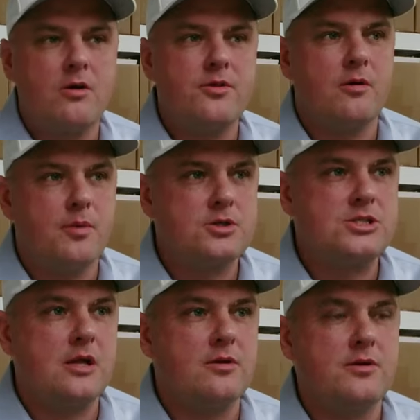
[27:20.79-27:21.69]
They're a
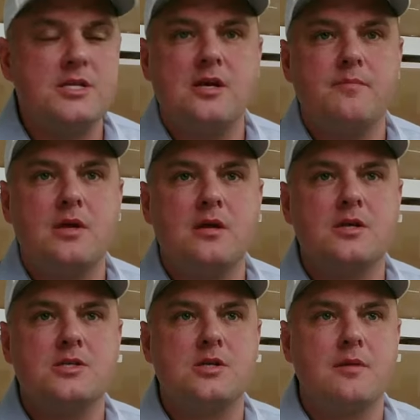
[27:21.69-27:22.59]
bookseller. They sent me
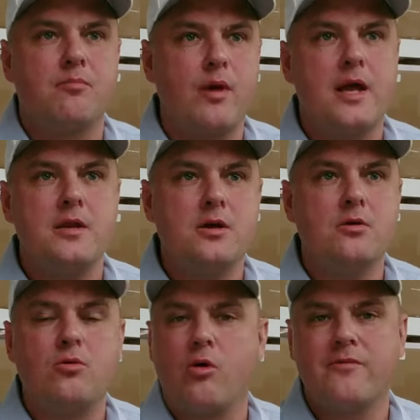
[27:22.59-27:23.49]
this like brand new
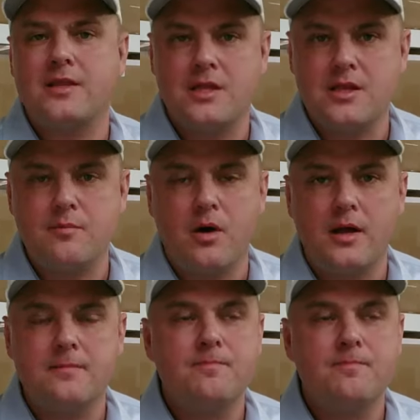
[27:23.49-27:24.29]
Corvette that they bought.